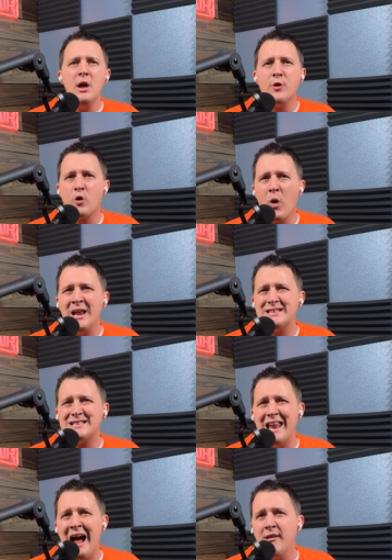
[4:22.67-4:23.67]
The greatest
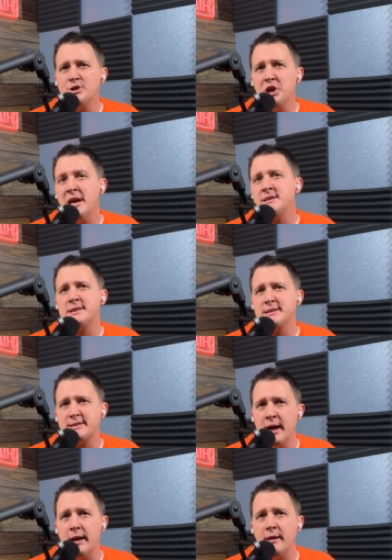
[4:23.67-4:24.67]
analogy is the
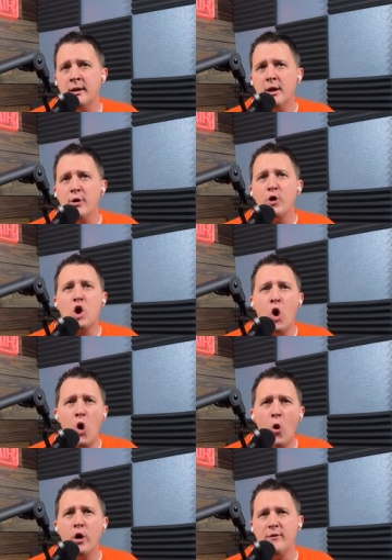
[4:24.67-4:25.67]
sun. The
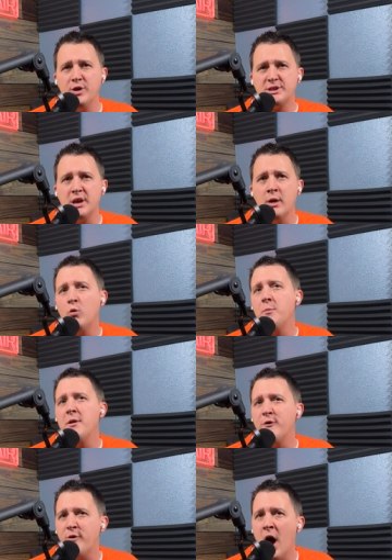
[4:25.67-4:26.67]
core of the sun would be
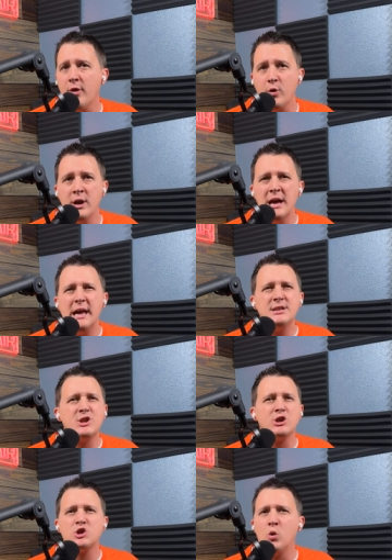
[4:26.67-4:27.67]
the Father. He's
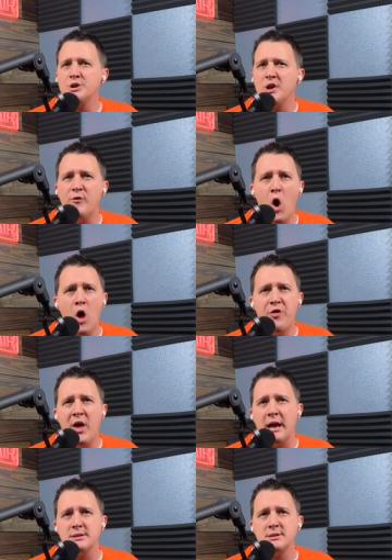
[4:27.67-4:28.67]
the source of all
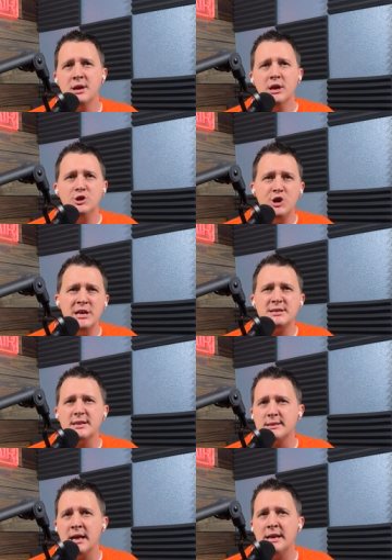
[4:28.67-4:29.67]
things.
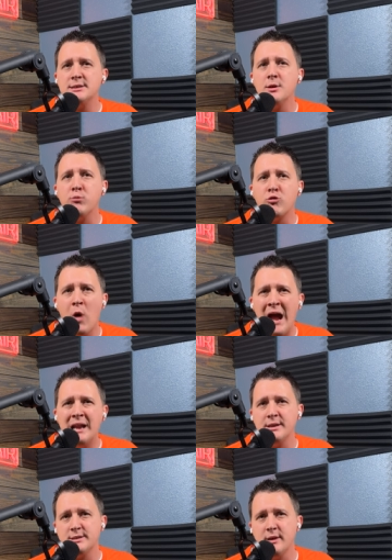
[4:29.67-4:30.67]
Jesus then is the
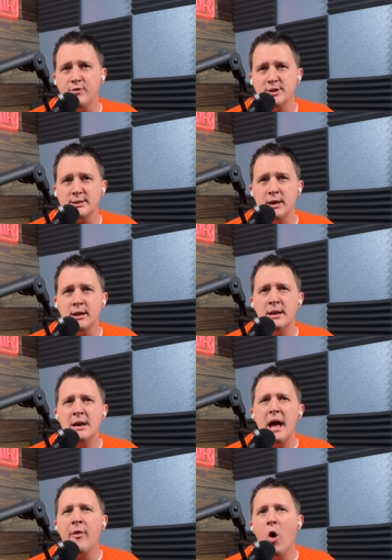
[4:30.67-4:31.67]
brightness of the sun,
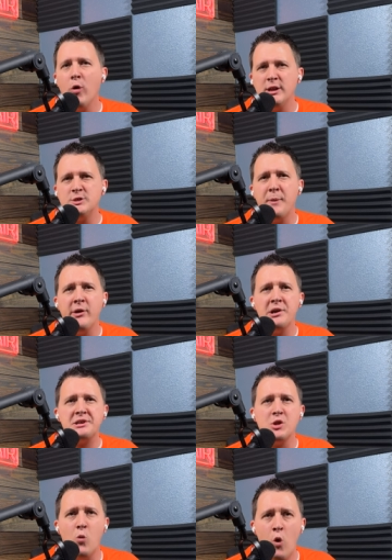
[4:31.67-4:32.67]
and the Holy Spirit
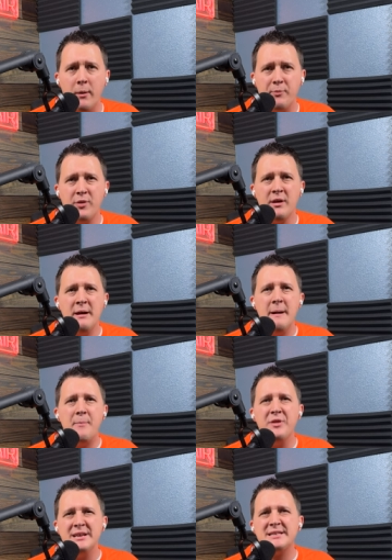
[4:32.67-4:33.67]
is the warmth.
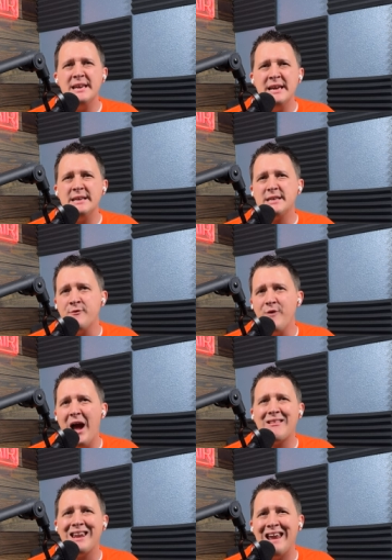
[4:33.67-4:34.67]
This is, in
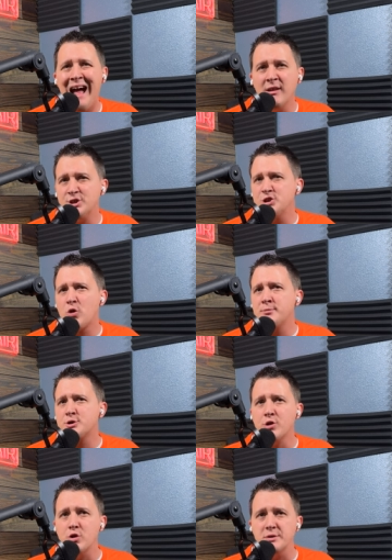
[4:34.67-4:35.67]
fact, an analogy
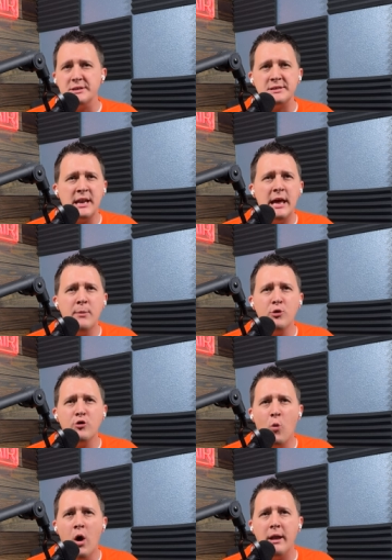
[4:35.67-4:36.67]
Scripture uses in
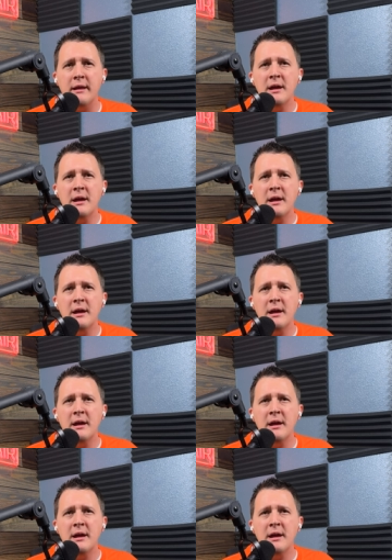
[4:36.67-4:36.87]
Hebrews 1.